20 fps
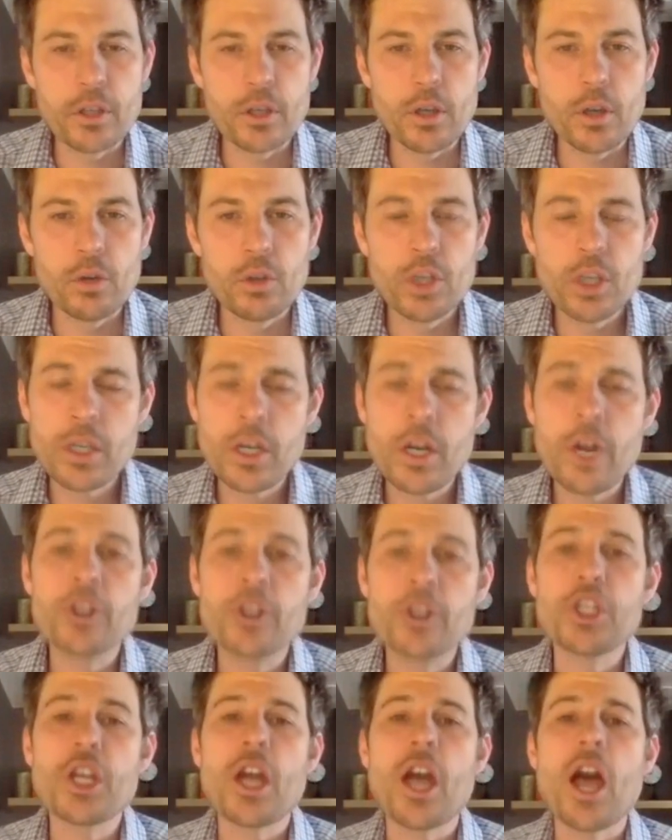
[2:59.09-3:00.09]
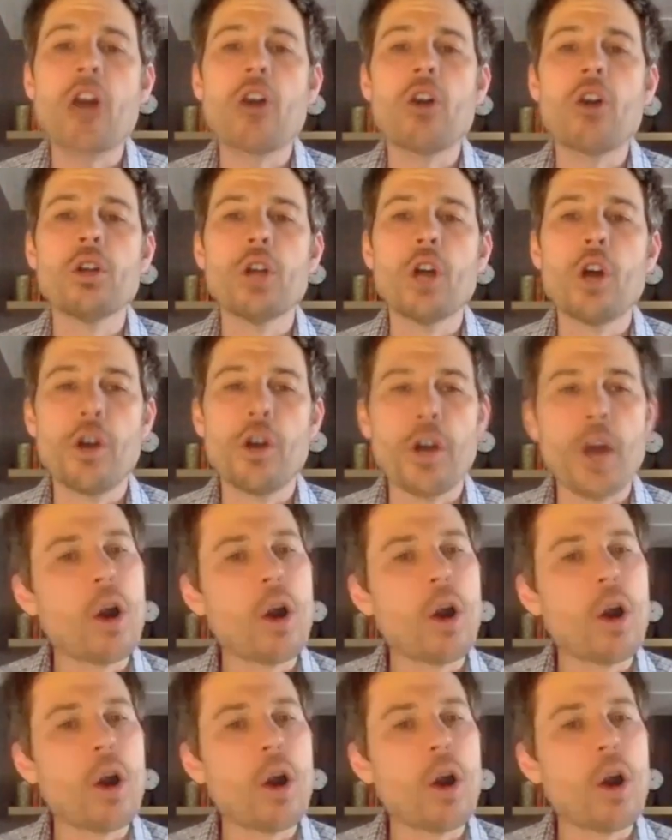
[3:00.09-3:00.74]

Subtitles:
So just here in Chicago alone,